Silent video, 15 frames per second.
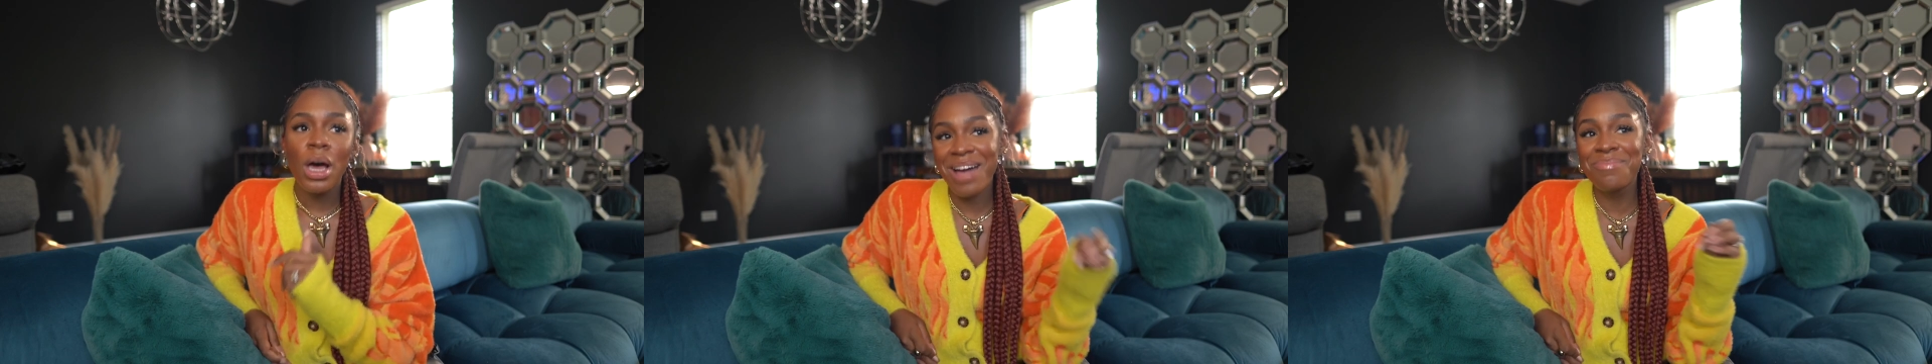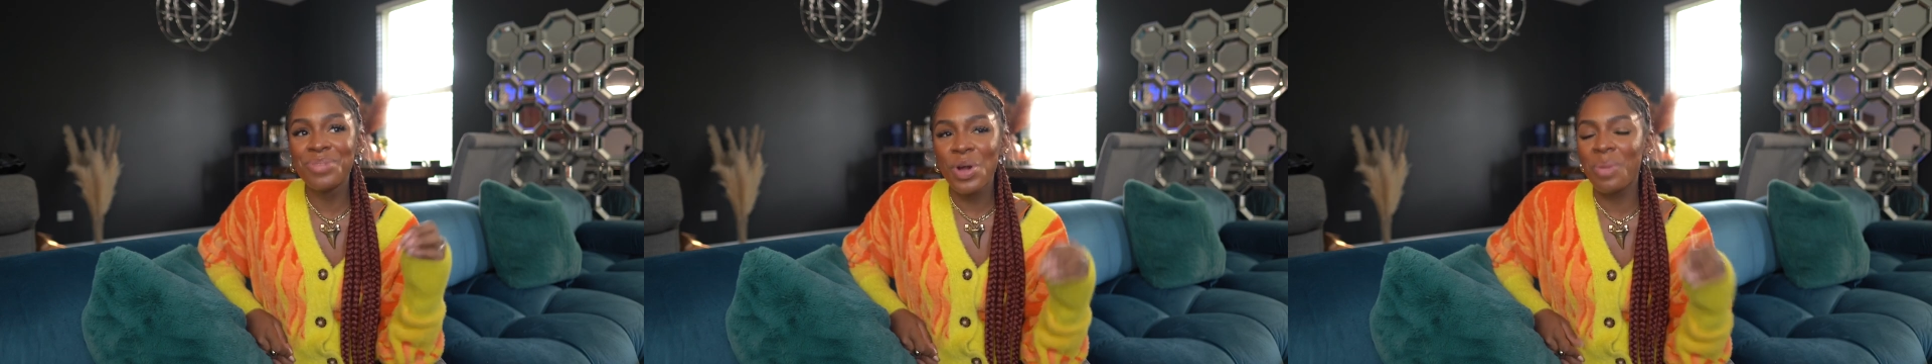
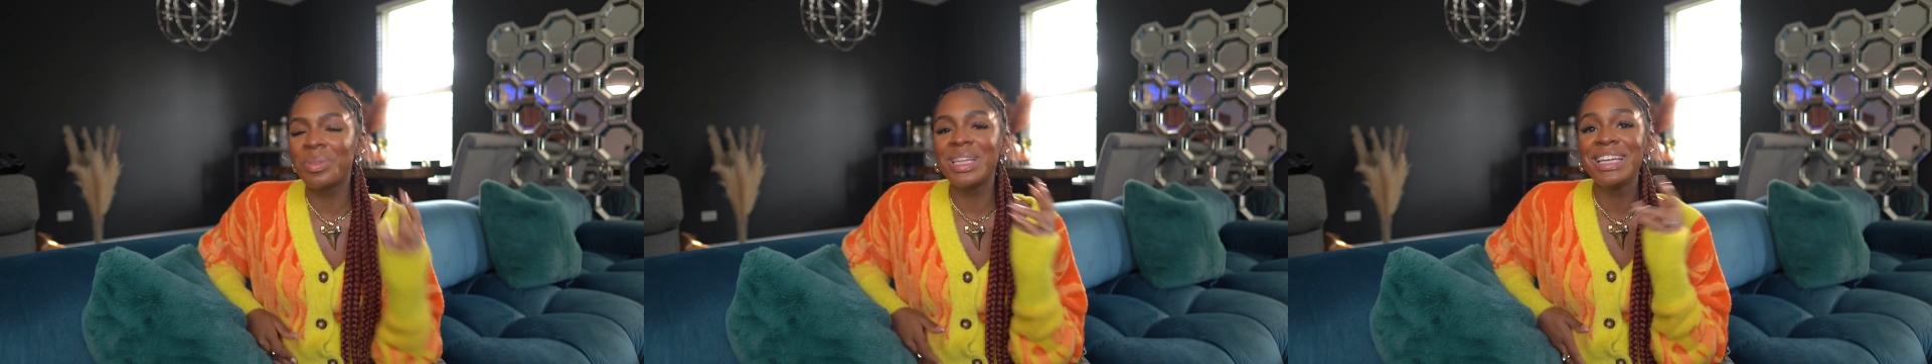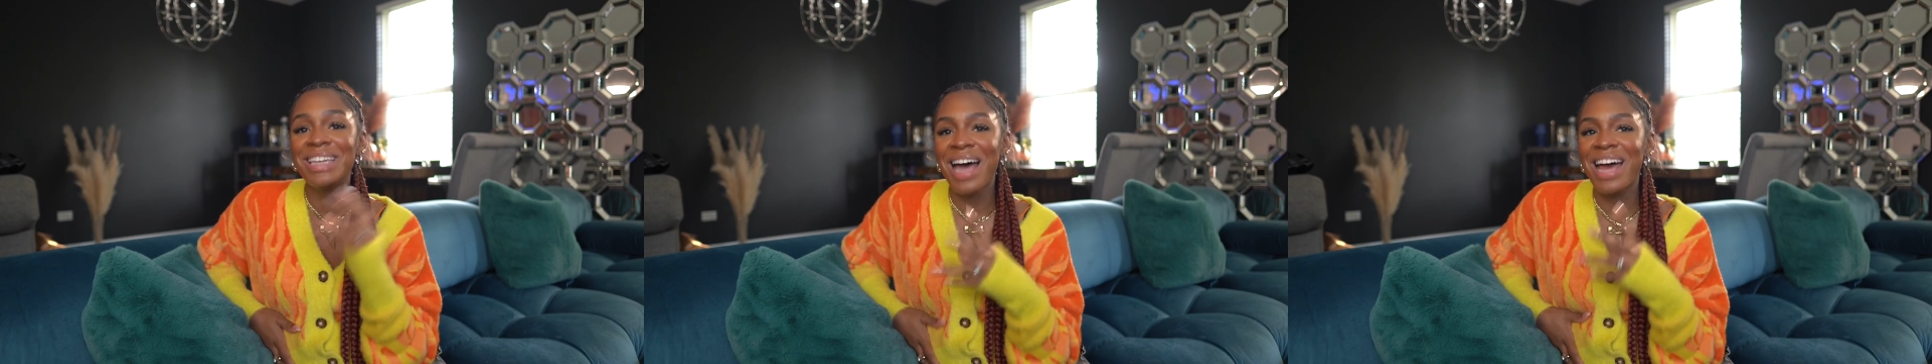I'm
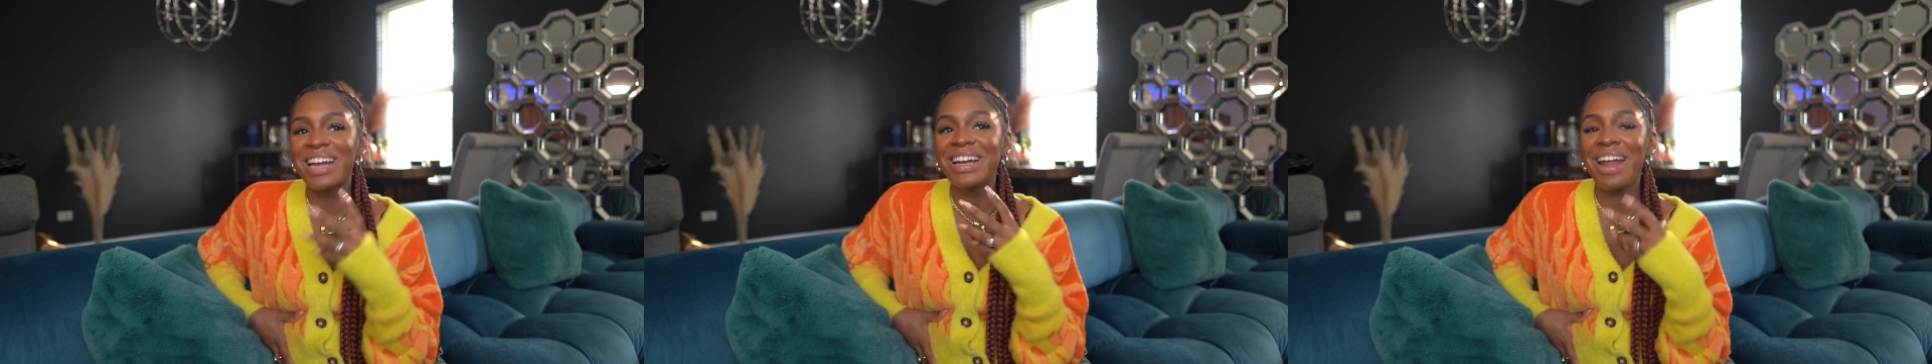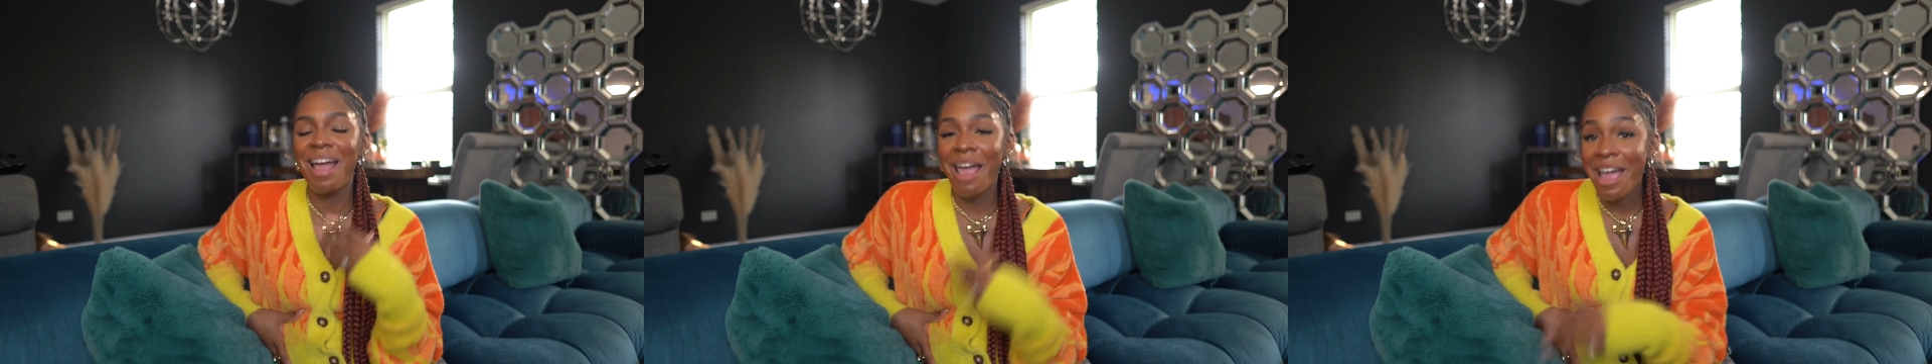normally not
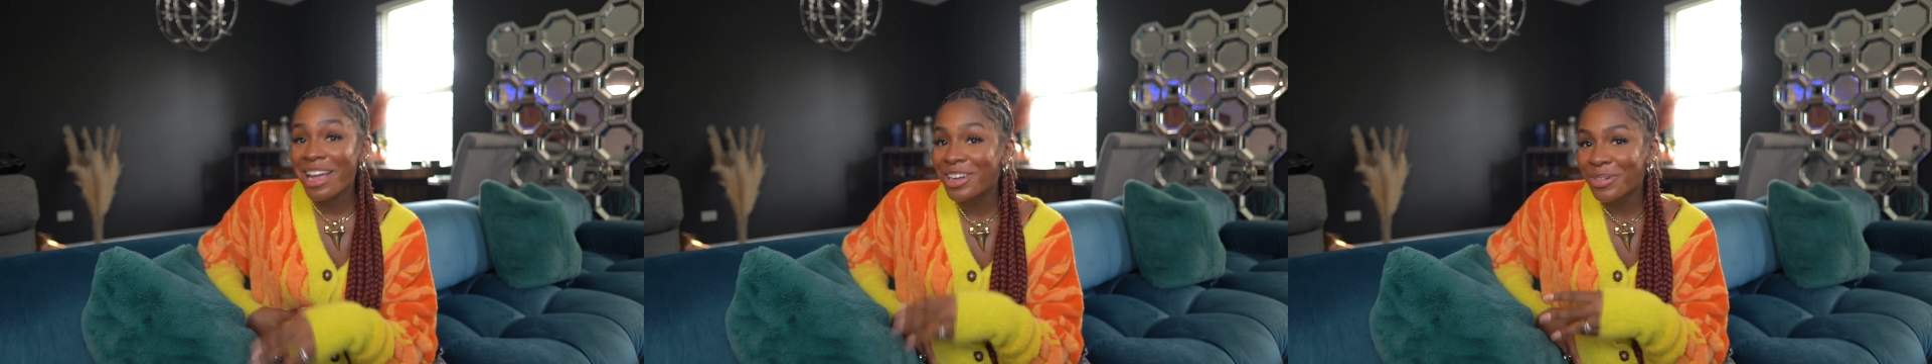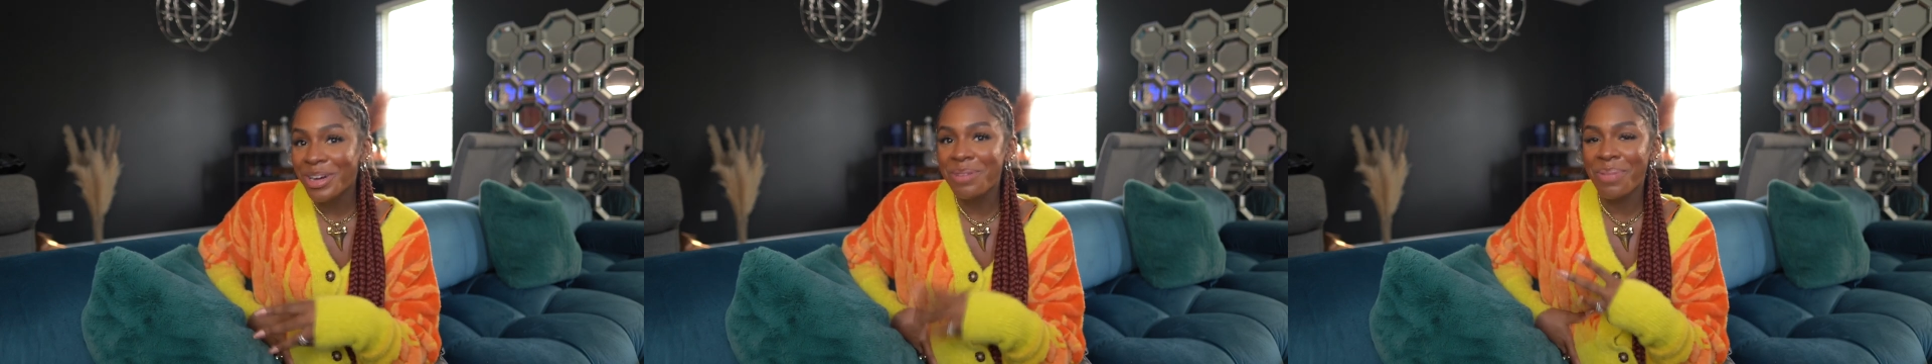an
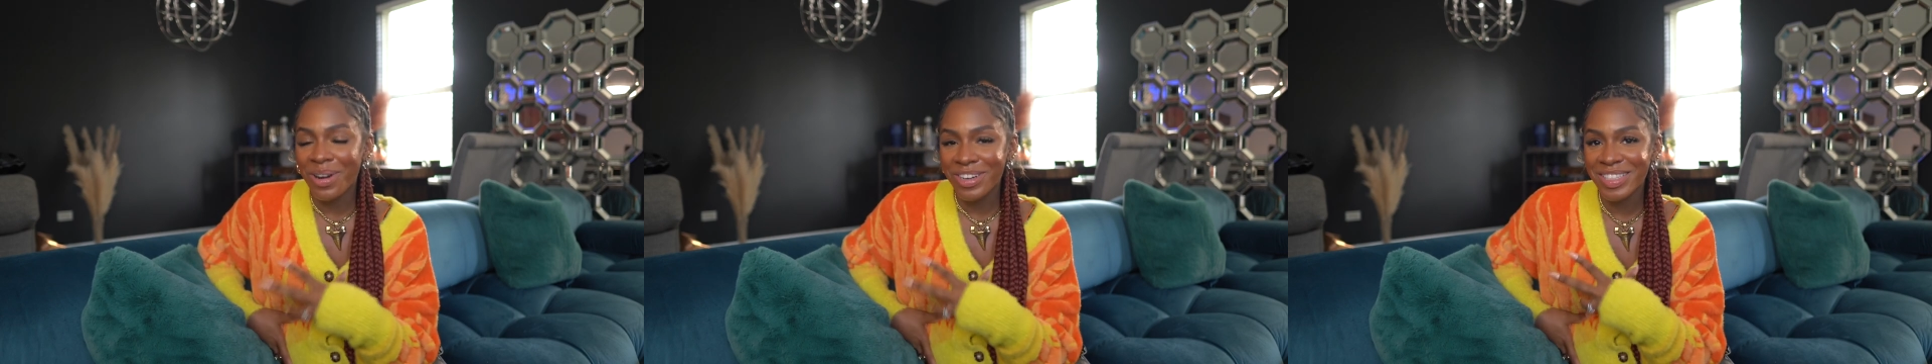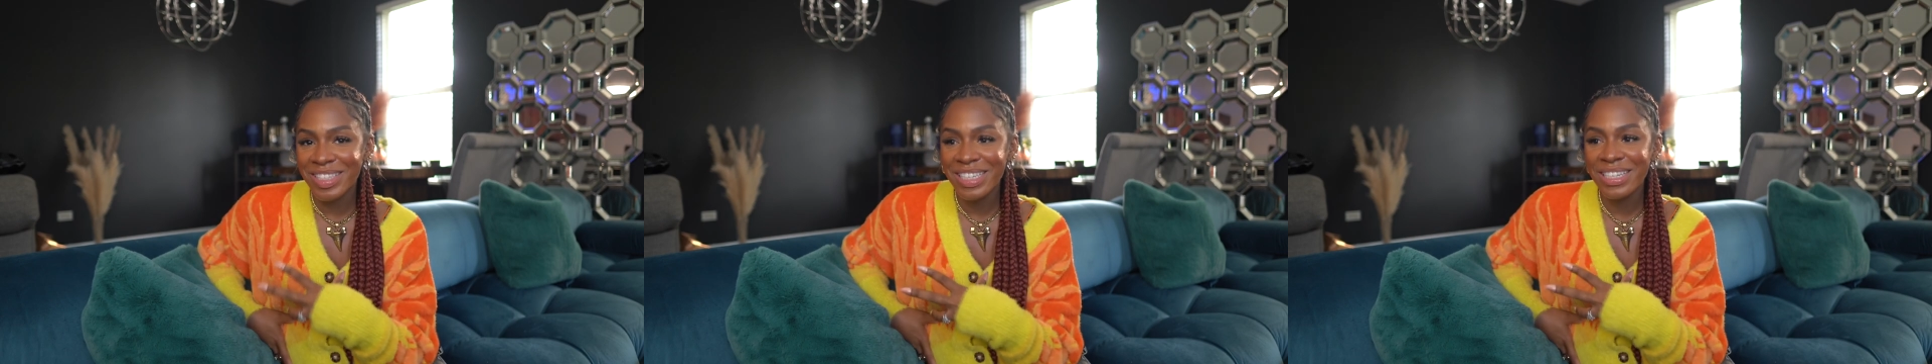angry
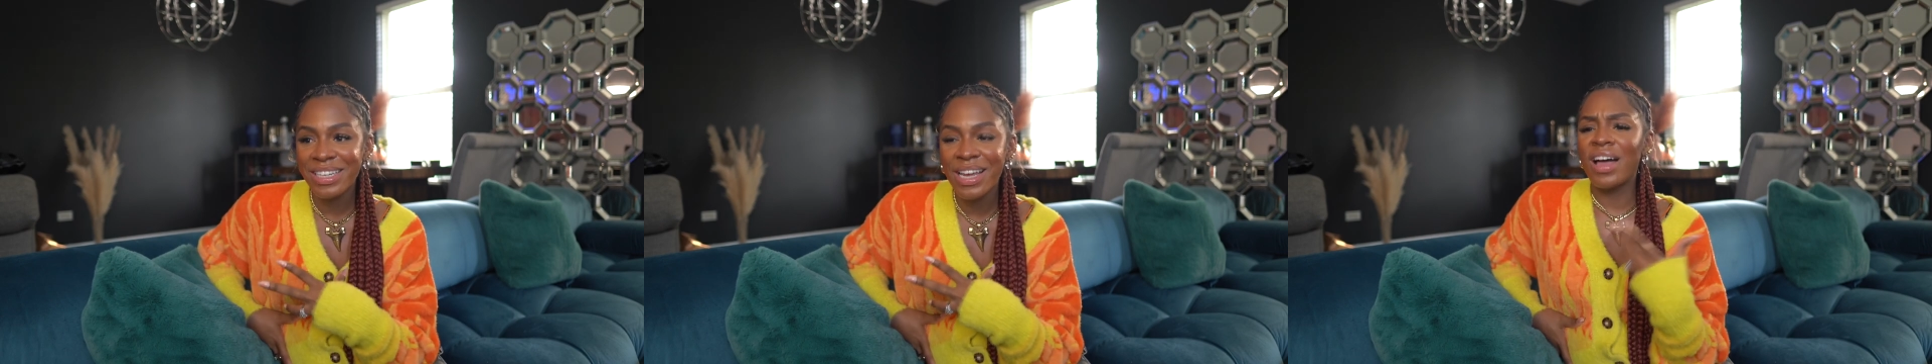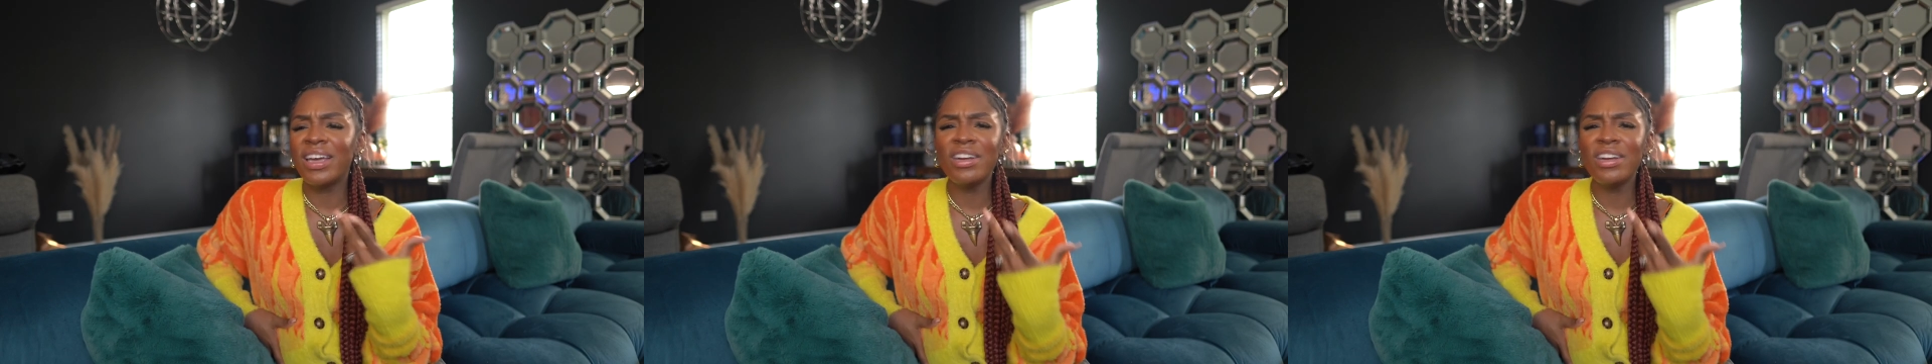person.